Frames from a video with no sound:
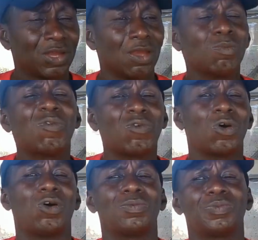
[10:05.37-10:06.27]
Okay,
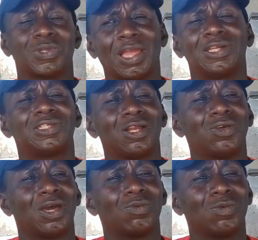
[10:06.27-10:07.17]
before, I can tell you
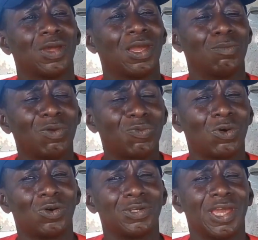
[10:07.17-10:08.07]
that
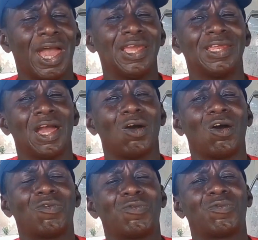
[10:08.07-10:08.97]
before the idea
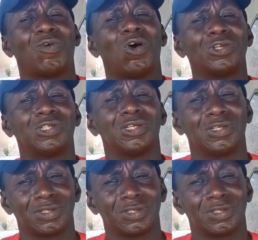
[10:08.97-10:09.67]
of hunting,